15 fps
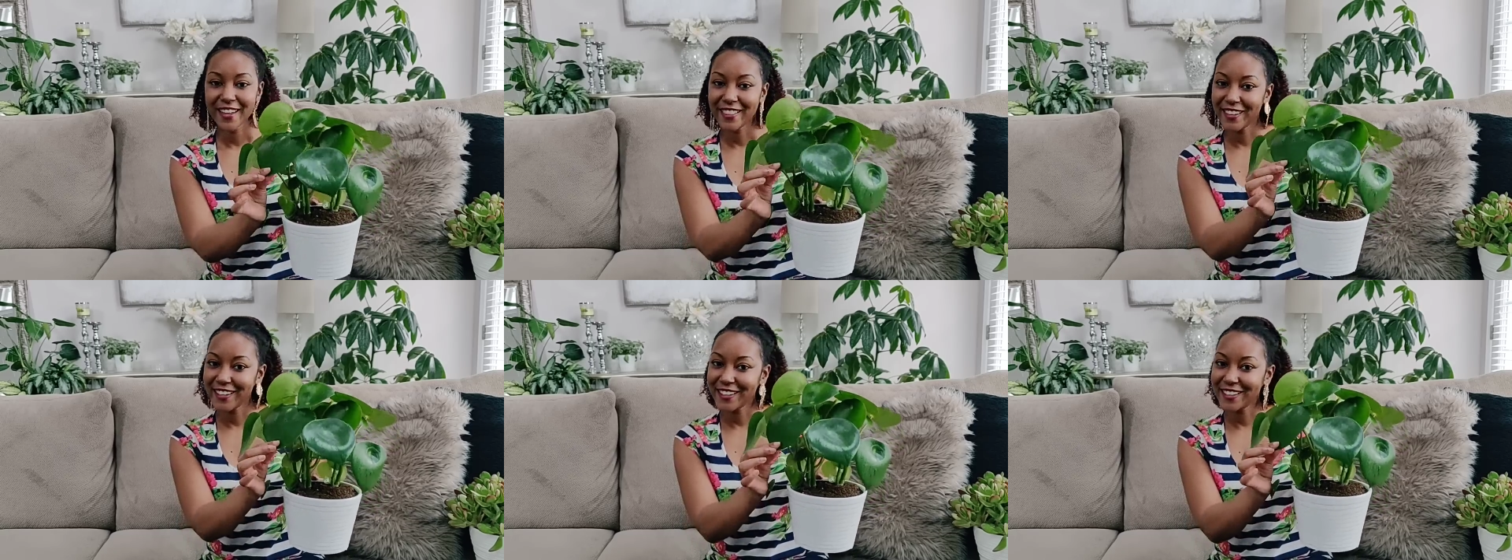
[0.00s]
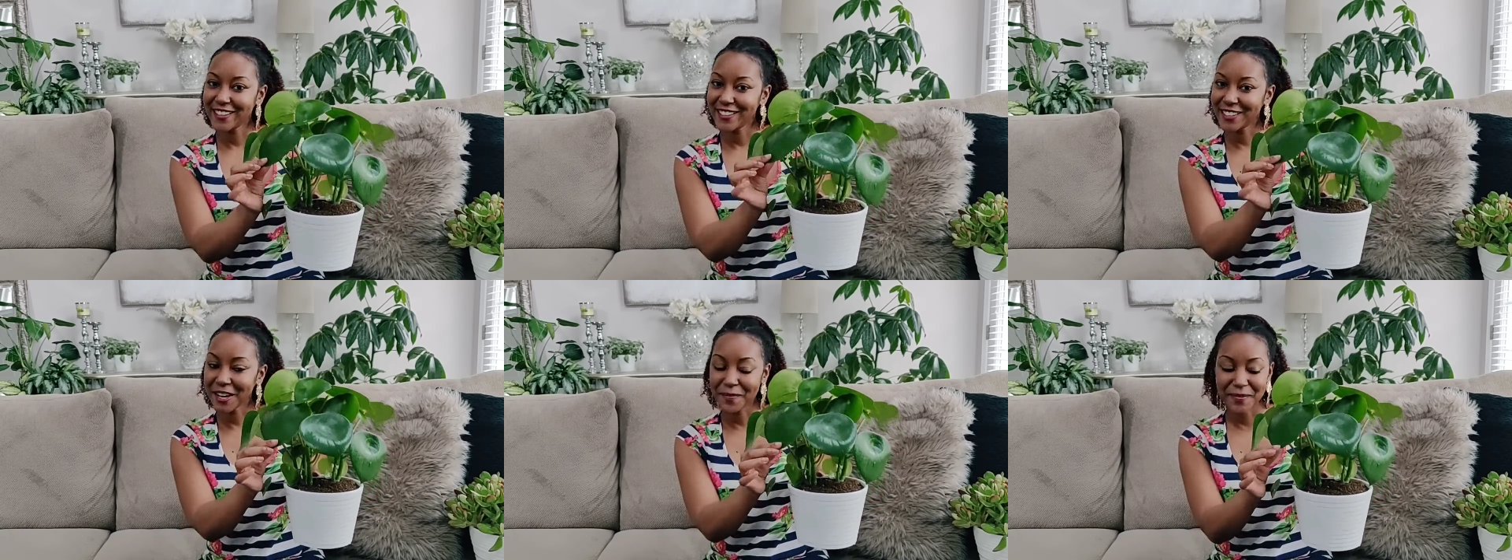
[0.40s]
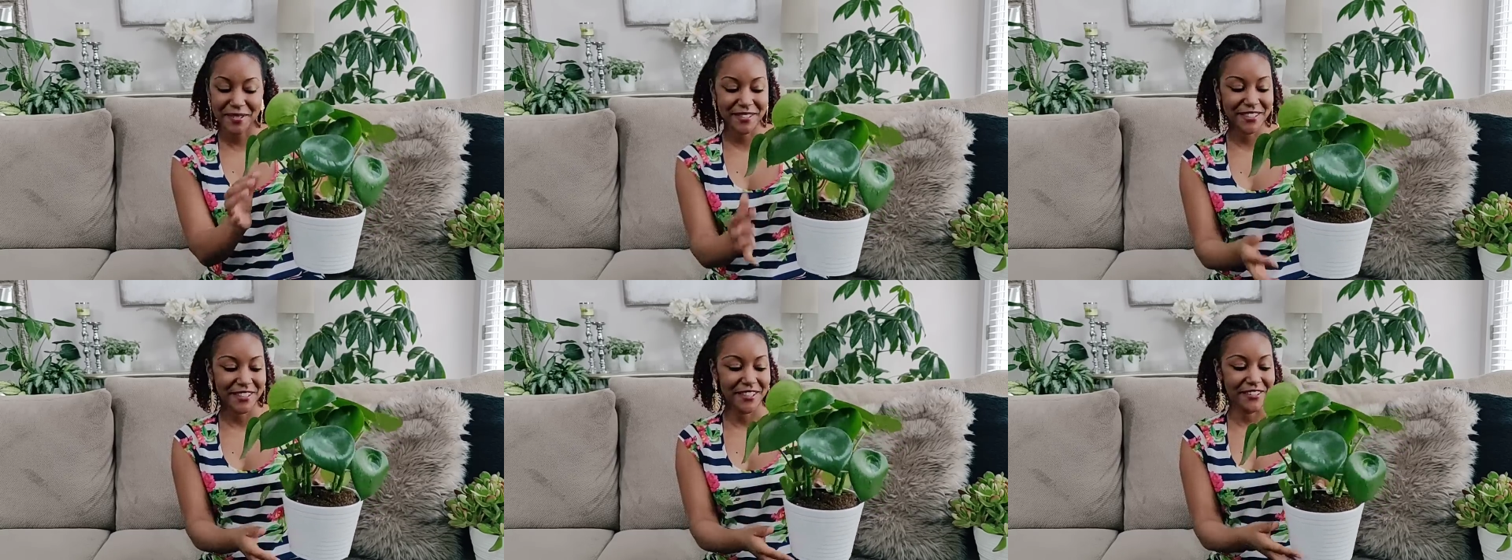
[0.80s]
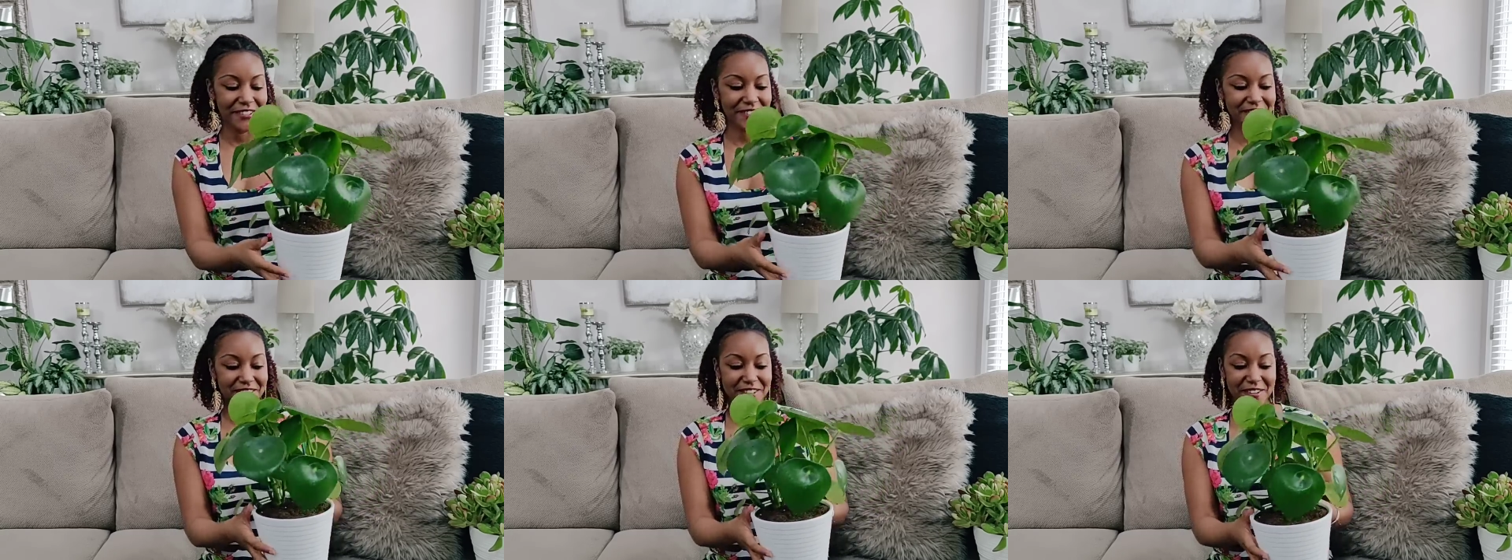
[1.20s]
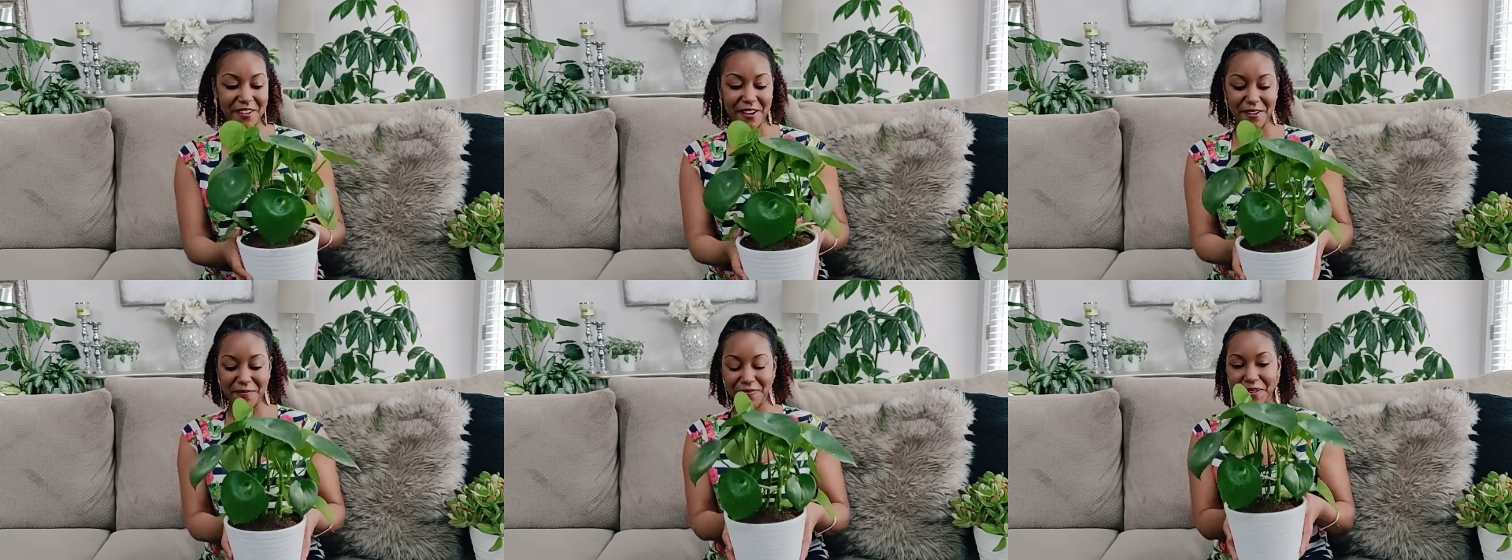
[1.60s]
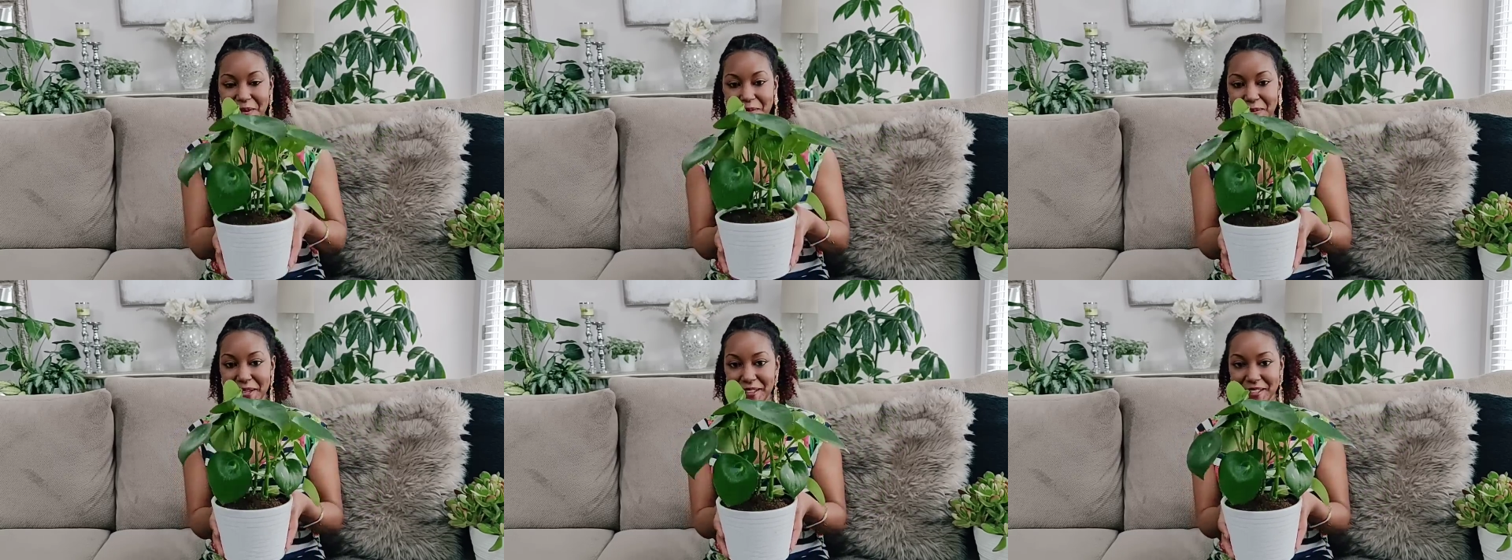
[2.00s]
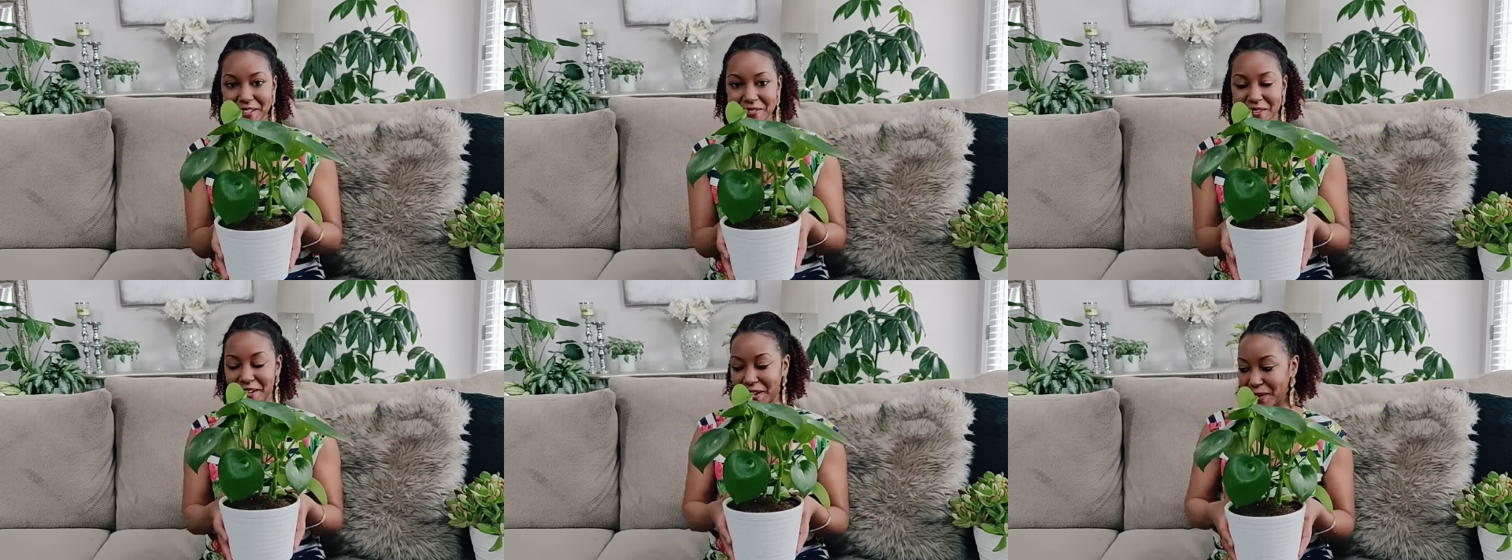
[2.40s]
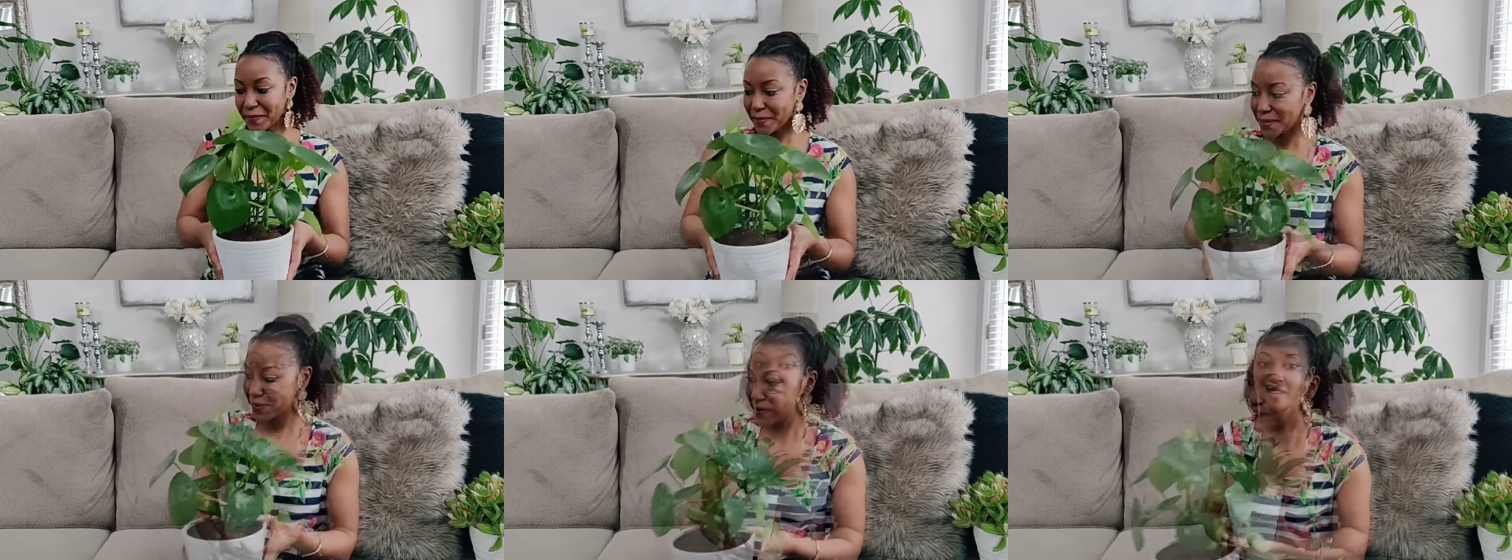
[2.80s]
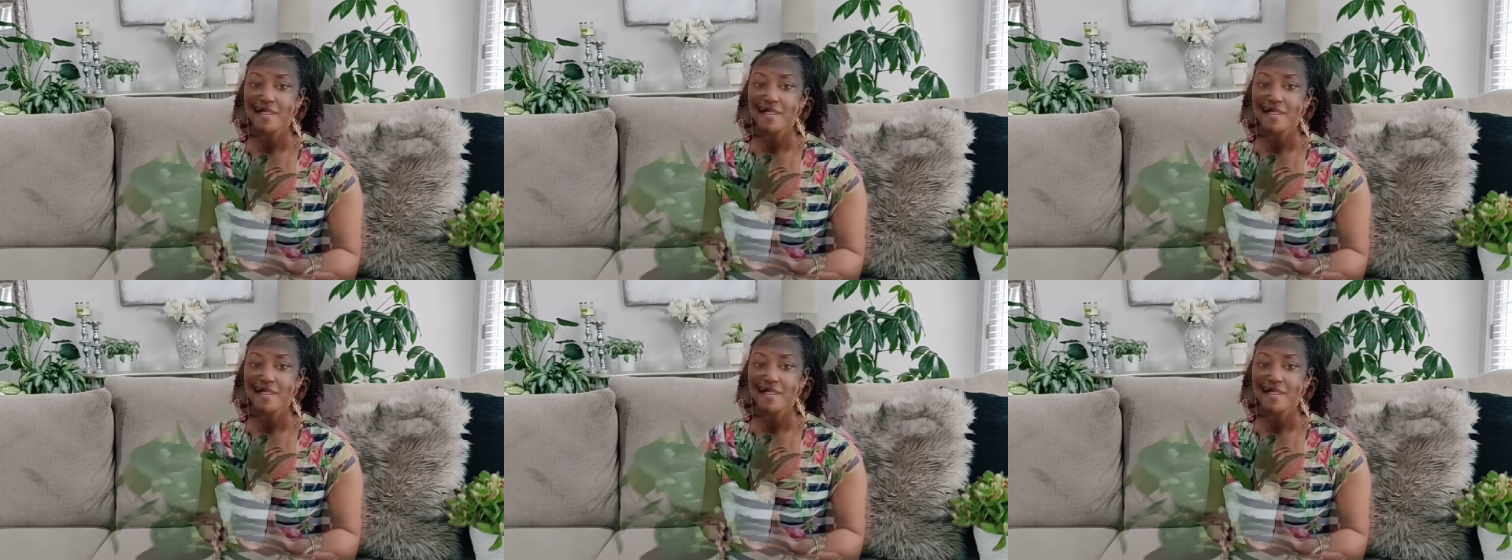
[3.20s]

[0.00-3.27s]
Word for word: I think the shape is cute. So yeah, pick this one up.